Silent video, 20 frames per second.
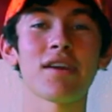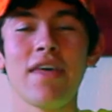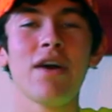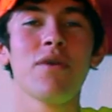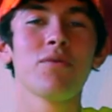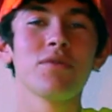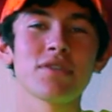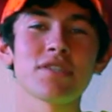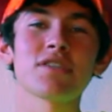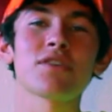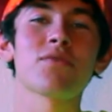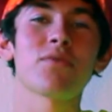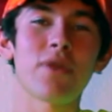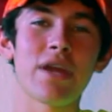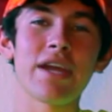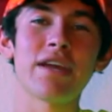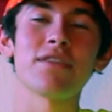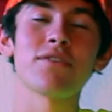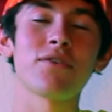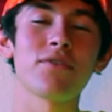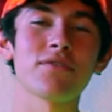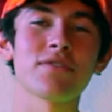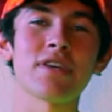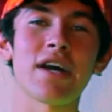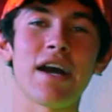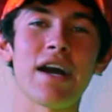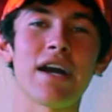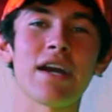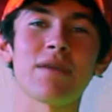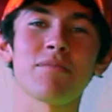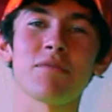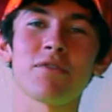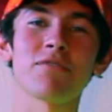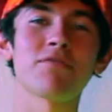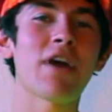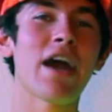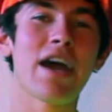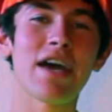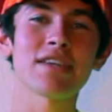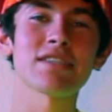That was a grand old time
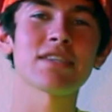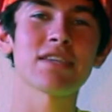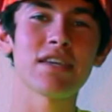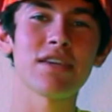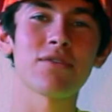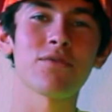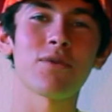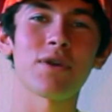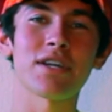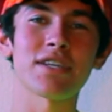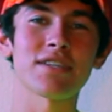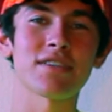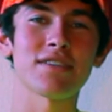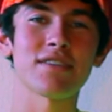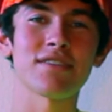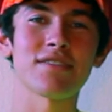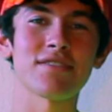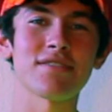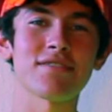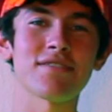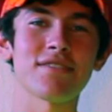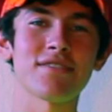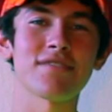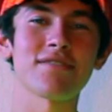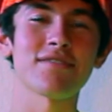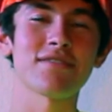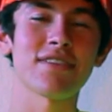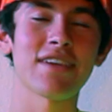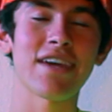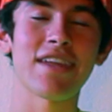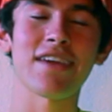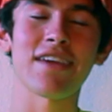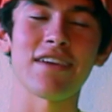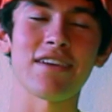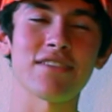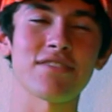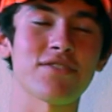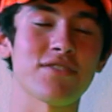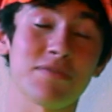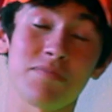of asking questions and getting
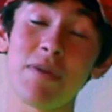answers.